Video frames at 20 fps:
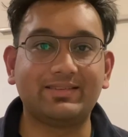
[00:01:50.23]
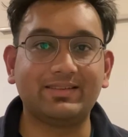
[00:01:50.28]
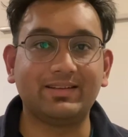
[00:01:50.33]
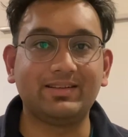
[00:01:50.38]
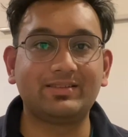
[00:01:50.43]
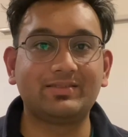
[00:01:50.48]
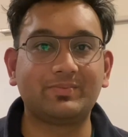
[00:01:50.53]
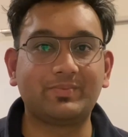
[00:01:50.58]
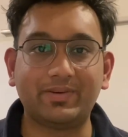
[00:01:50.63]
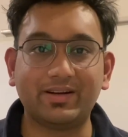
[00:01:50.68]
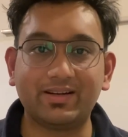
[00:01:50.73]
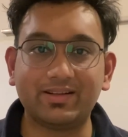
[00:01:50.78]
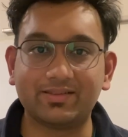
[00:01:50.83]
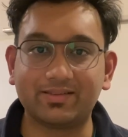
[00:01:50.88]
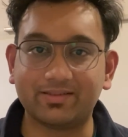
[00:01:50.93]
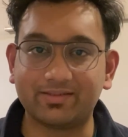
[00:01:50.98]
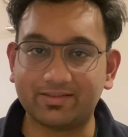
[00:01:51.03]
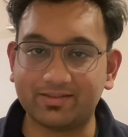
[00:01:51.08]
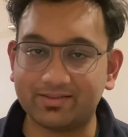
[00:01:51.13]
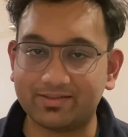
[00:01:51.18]
its
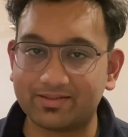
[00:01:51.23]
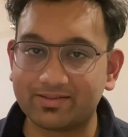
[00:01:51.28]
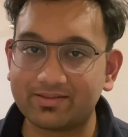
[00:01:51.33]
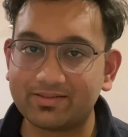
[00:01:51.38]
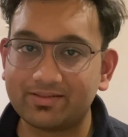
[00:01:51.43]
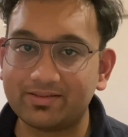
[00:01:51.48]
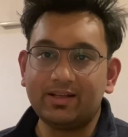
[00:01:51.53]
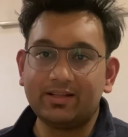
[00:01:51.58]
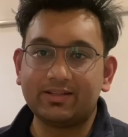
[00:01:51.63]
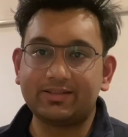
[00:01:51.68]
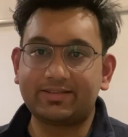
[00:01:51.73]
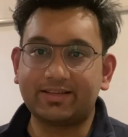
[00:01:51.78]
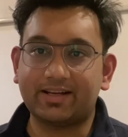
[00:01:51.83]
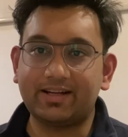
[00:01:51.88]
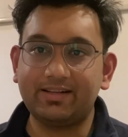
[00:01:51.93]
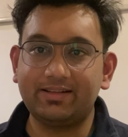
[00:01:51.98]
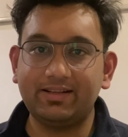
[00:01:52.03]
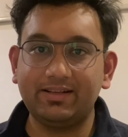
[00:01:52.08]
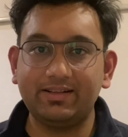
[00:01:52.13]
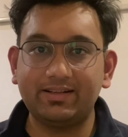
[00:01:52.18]
predecessors. The
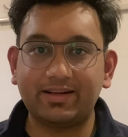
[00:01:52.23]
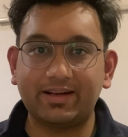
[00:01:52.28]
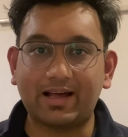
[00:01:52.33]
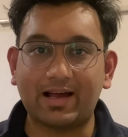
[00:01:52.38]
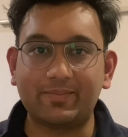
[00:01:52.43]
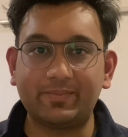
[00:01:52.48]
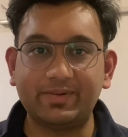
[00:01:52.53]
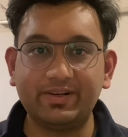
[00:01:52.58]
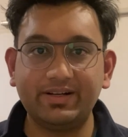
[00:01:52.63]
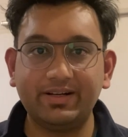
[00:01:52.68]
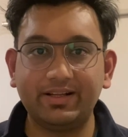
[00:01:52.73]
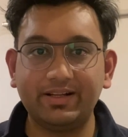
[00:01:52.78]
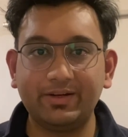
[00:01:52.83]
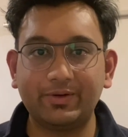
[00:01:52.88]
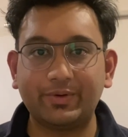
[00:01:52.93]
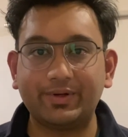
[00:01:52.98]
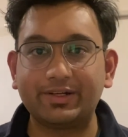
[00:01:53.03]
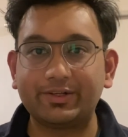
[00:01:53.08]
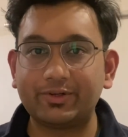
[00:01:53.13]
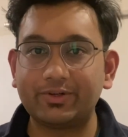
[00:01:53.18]
second thing that happened in
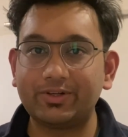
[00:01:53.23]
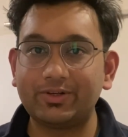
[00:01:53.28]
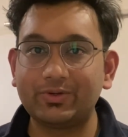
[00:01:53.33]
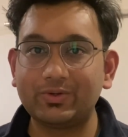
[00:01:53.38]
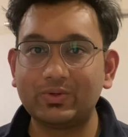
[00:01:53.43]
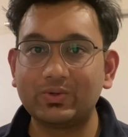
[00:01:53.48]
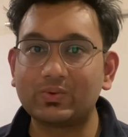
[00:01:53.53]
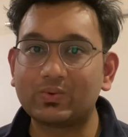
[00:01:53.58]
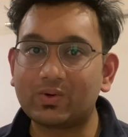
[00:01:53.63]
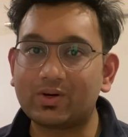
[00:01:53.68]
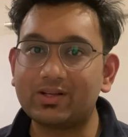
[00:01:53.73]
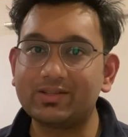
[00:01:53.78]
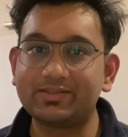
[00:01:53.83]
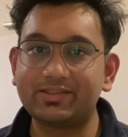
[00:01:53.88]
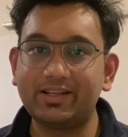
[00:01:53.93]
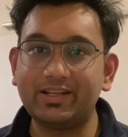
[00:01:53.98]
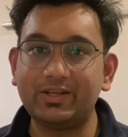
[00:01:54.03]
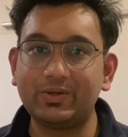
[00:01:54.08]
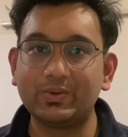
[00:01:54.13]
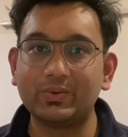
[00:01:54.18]
2022 was
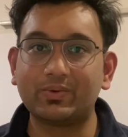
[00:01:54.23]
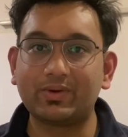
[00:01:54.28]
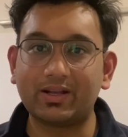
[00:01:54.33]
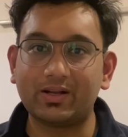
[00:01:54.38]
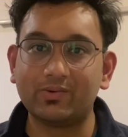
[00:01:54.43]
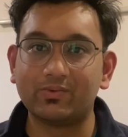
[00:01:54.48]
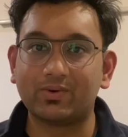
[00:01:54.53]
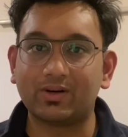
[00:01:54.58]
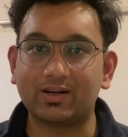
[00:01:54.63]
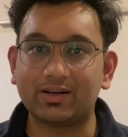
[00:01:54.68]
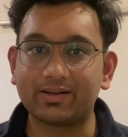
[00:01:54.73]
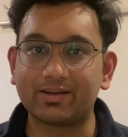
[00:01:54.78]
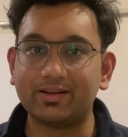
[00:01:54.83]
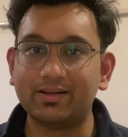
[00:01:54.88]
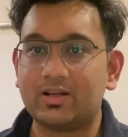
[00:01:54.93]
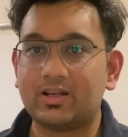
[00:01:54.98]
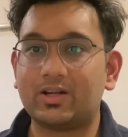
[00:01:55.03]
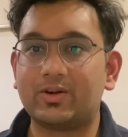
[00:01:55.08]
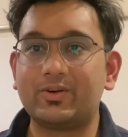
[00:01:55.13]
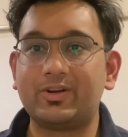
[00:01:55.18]
the Ukraine war.
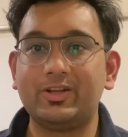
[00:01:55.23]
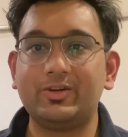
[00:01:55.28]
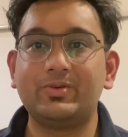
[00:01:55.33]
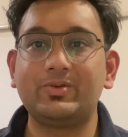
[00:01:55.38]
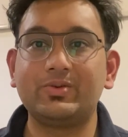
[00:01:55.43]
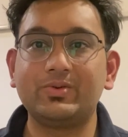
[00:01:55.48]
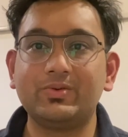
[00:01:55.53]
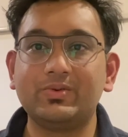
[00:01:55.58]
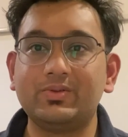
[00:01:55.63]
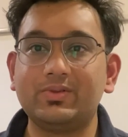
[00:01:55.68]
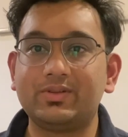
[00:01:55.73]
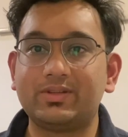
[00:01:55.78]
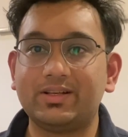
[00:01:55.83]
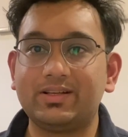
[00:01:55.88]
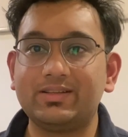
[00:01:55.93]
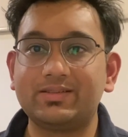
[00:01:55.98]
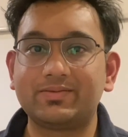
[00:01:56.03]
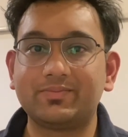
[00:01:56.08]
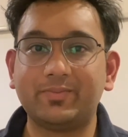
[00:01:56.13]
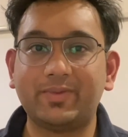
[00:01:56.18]
Now, due to
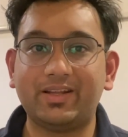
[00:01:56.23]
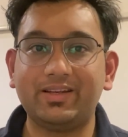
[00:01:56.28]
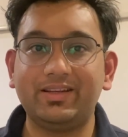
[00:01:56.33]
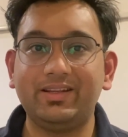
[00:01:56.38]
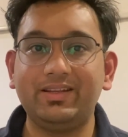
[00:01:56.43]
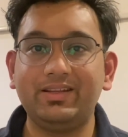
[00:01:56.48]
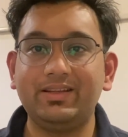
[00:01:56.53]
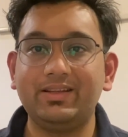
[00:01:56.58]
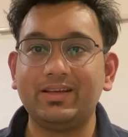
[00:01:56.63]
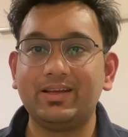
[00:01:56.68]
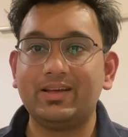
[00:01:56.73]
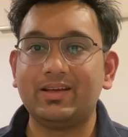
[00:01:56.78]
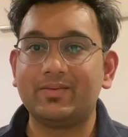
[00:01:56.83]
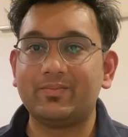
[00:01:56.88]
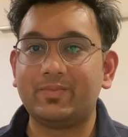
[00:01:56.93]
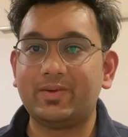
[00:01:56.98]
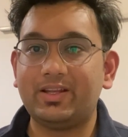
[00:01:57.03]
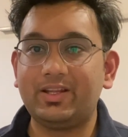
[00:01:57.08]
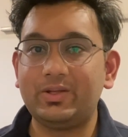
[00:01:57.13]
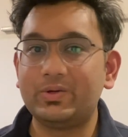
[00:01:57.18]
this, many
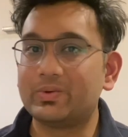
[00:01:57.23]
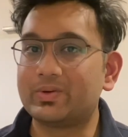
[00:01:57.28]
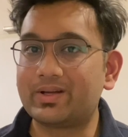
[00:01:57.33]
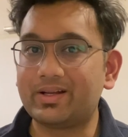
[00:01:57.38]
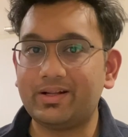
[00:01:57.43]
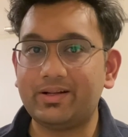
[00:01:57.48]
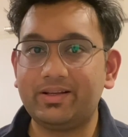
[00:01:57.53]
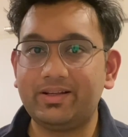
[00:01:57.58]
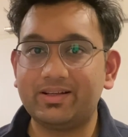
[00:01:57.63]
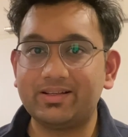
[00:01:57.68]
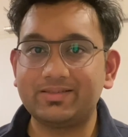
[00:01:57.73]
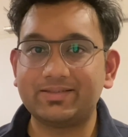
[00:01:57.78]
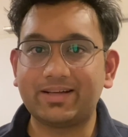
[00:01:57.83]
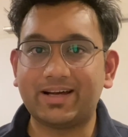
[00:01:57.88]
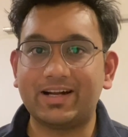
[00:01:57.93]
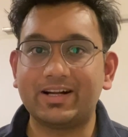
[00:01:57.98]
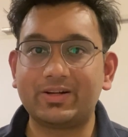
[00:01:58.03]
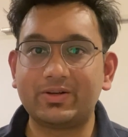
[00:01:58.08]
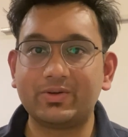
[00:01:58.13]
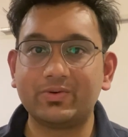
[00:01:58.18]
Ukrainians
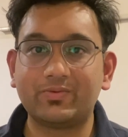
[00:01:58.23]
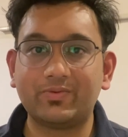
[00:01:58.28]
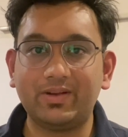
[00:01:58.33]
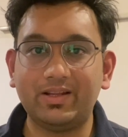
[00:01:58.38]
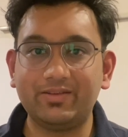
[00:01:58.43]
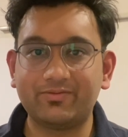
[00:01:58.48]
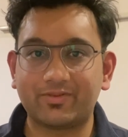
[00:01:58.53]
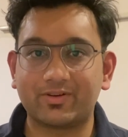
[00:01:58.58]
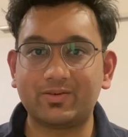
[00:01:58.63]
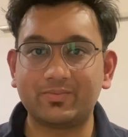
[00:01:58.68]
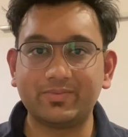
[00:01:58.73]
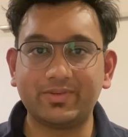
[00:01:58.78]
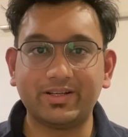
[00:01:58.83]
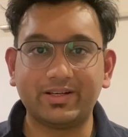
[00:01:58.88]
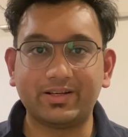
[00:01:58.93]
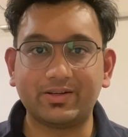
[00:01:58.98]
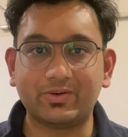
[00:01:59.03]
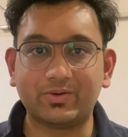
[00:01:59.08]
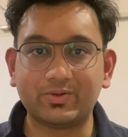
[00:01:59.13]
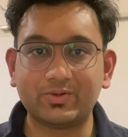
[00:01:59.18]
had to flee from
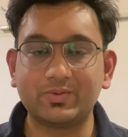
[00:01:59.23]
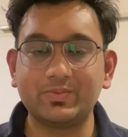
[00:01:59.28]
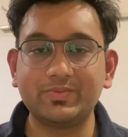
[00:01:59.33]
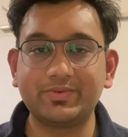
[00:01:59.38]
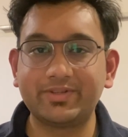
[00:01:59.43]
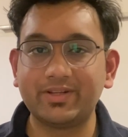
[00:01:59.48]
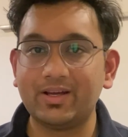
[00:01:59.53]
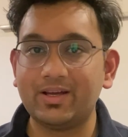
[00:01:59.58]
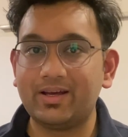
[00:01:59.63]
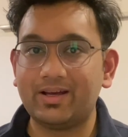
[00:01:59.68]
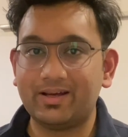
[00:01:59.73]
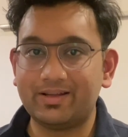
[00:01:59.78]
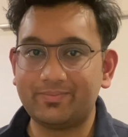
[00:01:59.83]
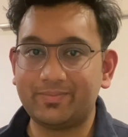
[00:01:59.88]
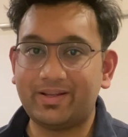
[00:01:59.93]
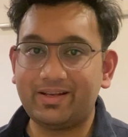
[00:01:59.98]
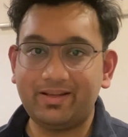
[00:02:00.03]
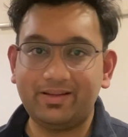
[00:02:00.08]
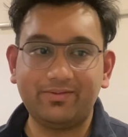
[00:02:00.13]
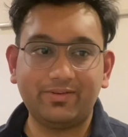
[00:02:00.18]
their homes and
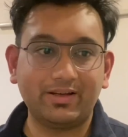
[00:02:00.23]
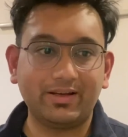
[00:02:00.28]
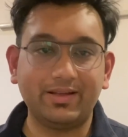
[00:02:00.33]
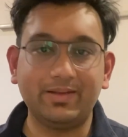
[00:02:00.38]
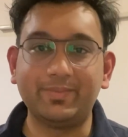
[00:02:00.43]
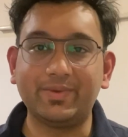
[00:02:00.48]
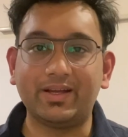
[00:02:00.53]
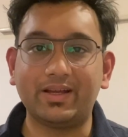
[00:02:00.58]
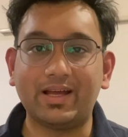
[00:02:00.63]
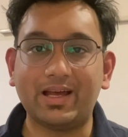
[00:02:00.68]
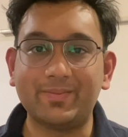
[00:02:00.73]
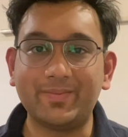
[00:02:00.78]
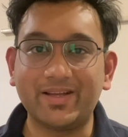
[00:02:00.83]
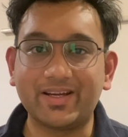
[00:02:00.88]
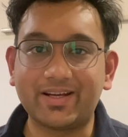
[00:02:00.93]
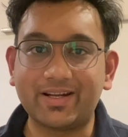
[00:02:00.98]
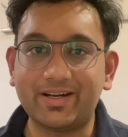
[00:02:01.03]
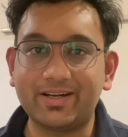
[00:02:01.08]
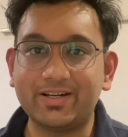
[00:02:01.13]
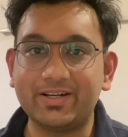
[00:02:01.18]
many
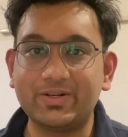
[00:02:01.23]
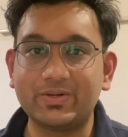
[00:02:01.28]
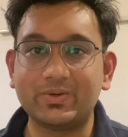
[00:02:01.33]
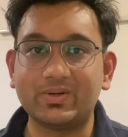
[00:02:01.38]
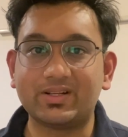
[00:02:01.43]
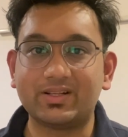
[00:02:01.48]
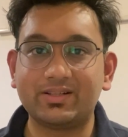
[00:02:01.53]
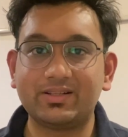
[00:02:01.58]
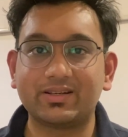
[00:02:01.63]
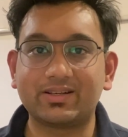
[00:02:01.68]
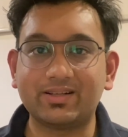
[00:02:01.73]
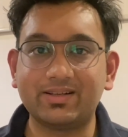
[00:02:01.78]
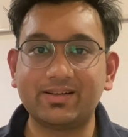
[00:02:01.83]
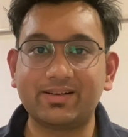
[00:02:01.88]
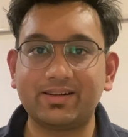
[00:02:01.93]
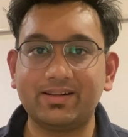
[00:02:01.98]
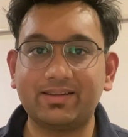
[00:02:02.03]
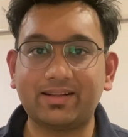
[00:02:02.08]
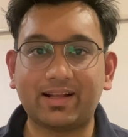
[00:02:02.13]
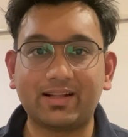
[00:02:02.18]
emigrated to another
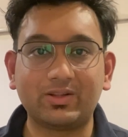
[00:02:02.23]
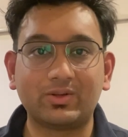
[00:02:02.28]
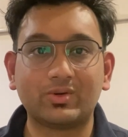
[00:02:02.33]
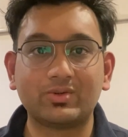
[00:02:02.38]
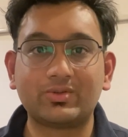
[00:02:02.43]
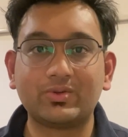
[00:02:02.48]
countries, and those